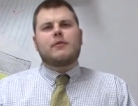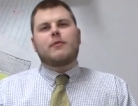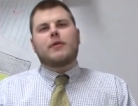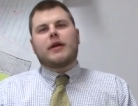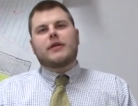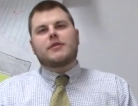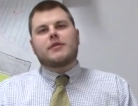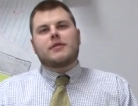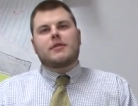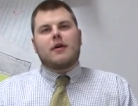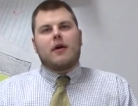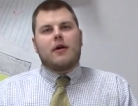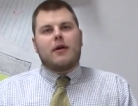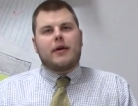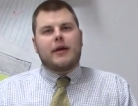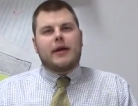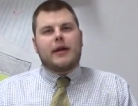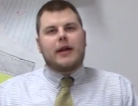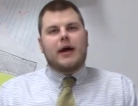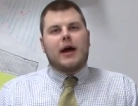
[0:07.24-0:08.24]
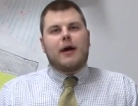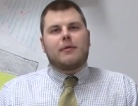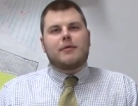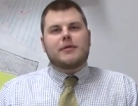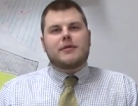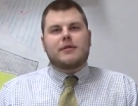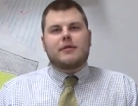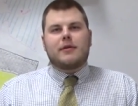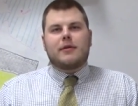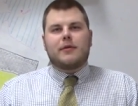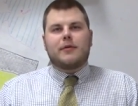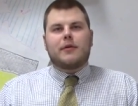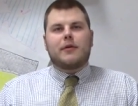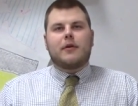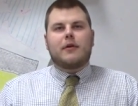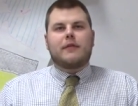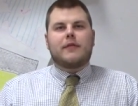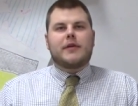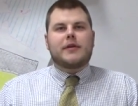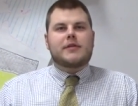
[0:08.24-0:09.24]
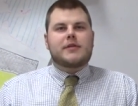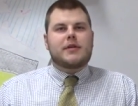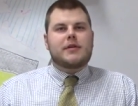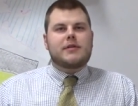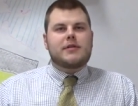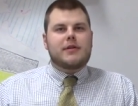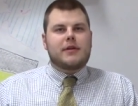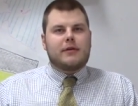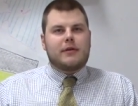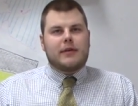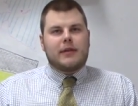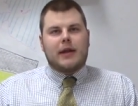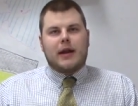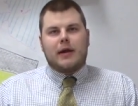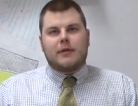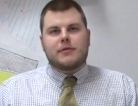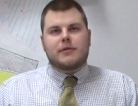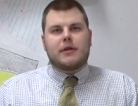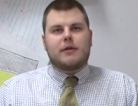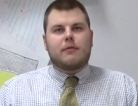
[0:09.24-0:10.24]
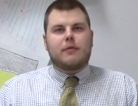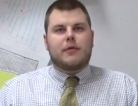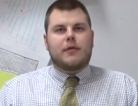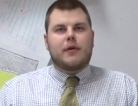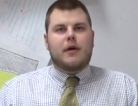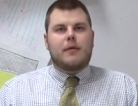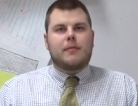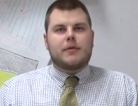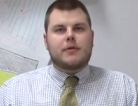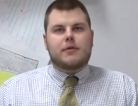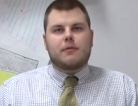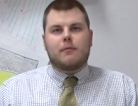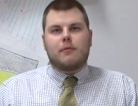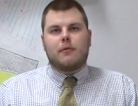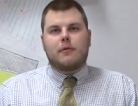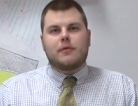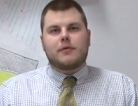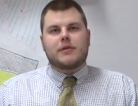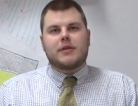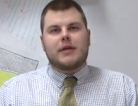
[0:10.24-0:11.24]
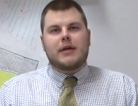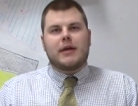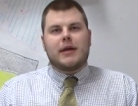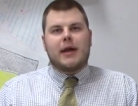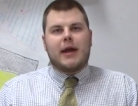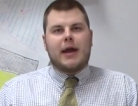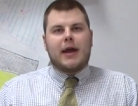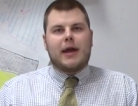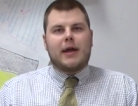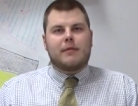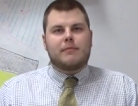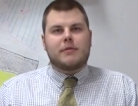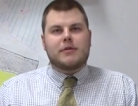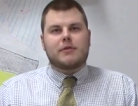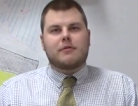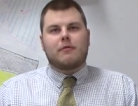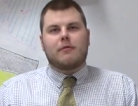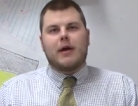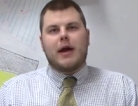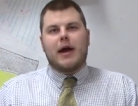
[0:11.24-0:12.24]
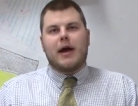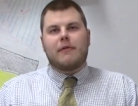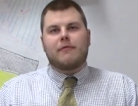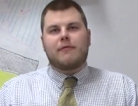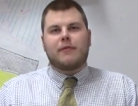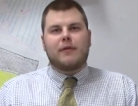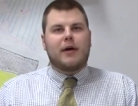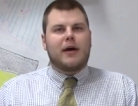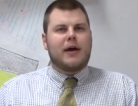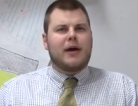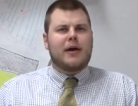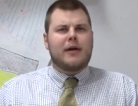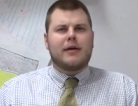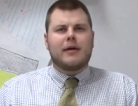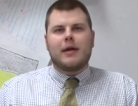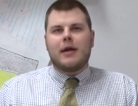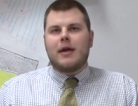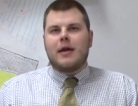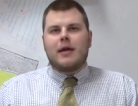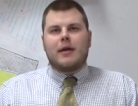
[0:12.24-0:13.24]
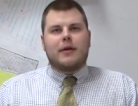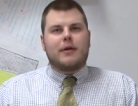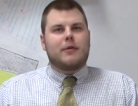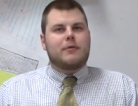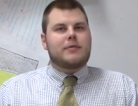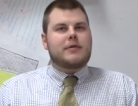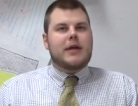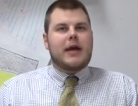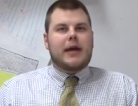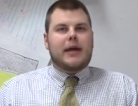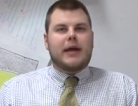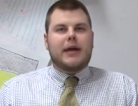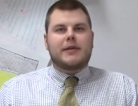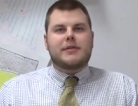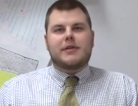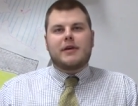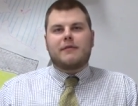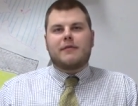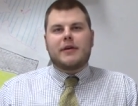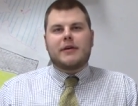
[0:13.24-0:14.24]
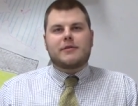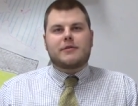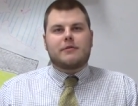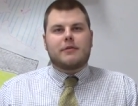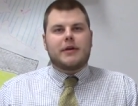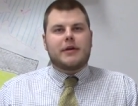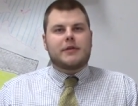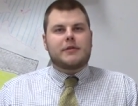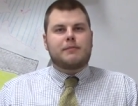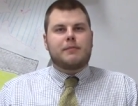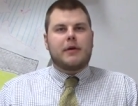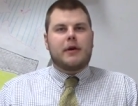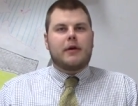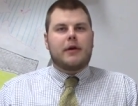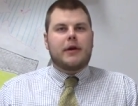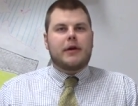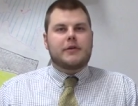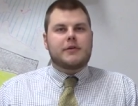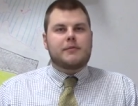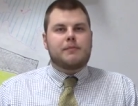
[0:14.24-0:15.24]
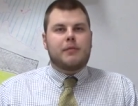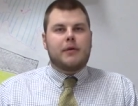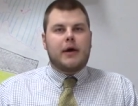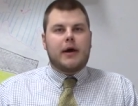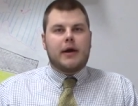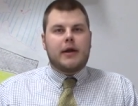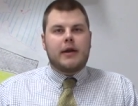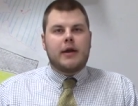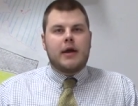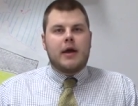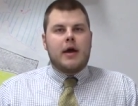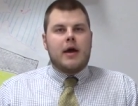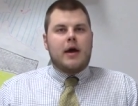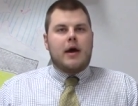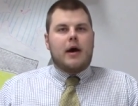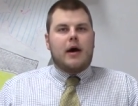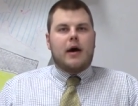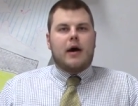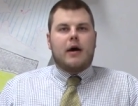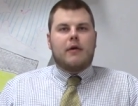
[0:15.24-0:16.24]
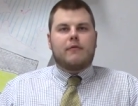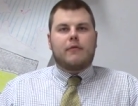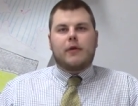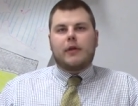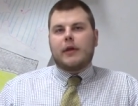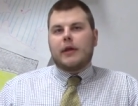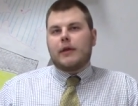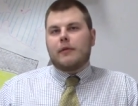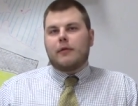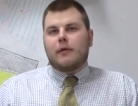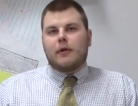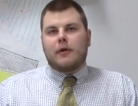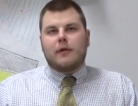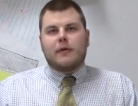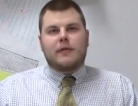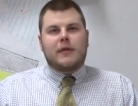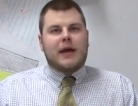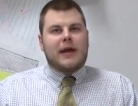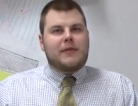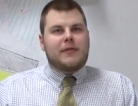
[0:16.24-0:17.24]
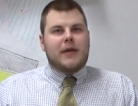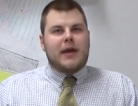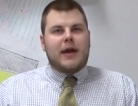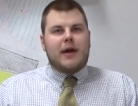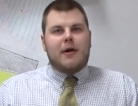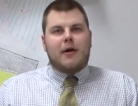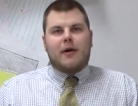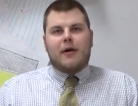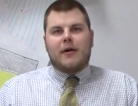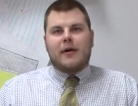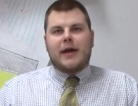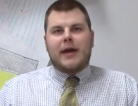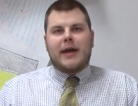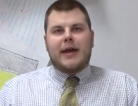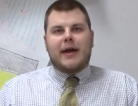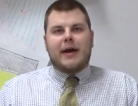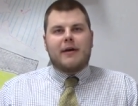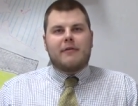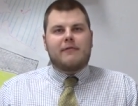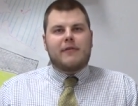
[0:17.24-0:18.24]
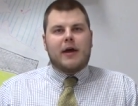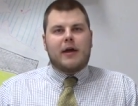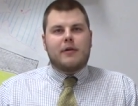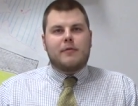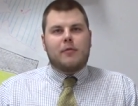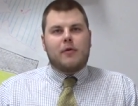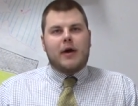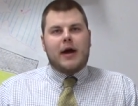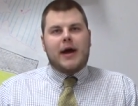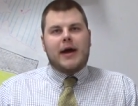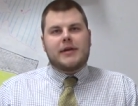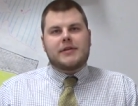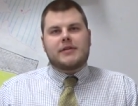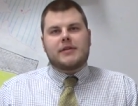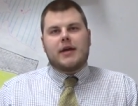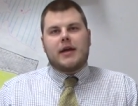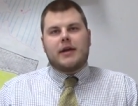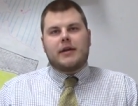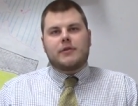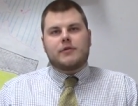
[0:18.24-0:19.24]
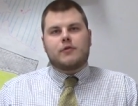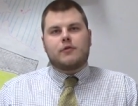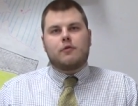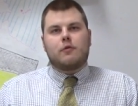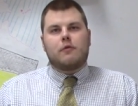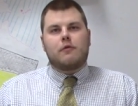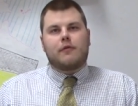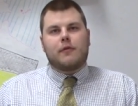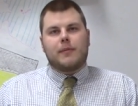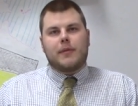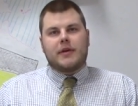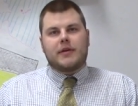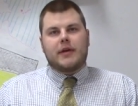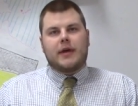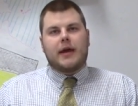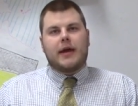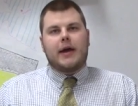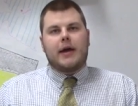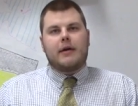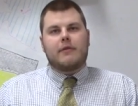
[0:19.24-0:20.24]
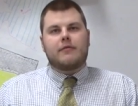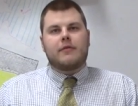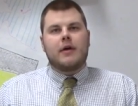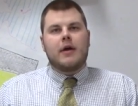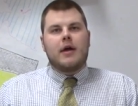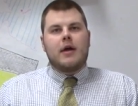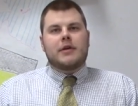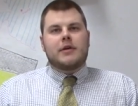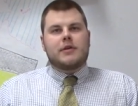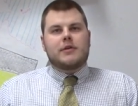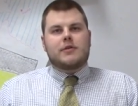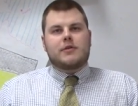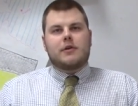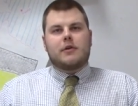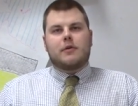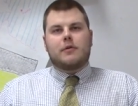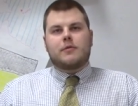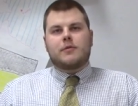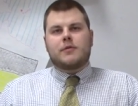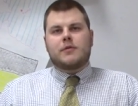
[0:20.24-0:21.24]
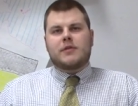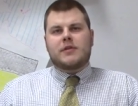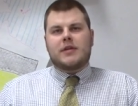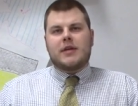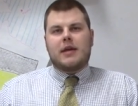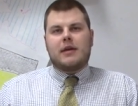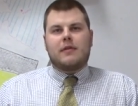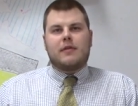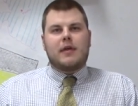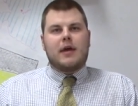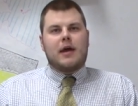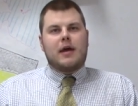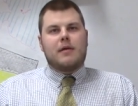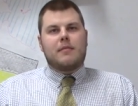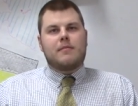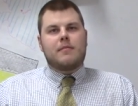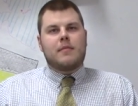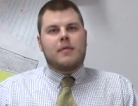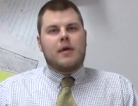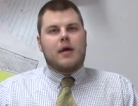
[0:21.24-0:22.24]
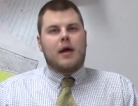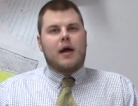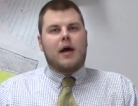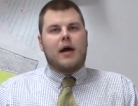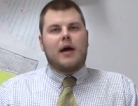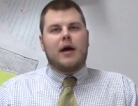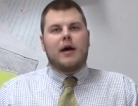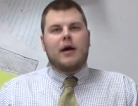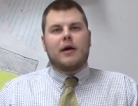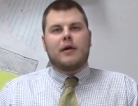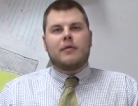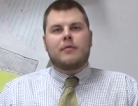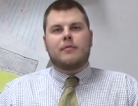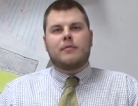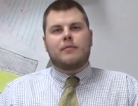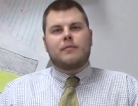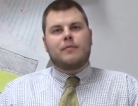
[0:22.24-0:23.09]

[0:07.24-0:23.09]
when I started, I was a little nervous considering that I was dealing with uh, Mr. Woolsey and Ms. Graff, uh, you know, decades of history experience, but uh, I've uh, really learned that they are a, a, uh, valuable asset and tool for me to have. So seeing them uh,